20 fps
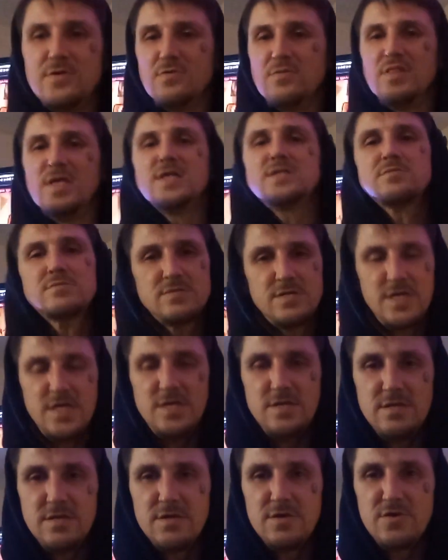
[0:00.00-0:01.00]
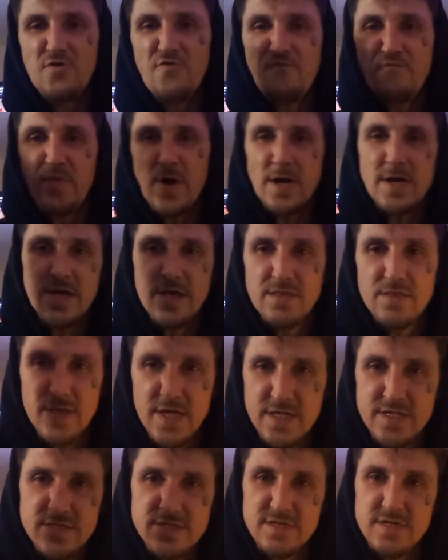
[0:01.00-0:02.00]
You're listening. You're fucking
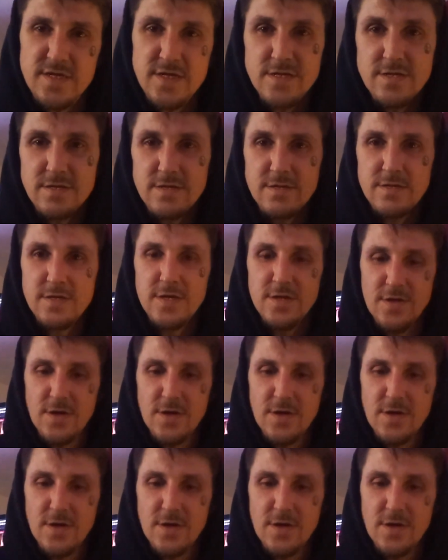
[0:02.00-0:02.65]
listening, you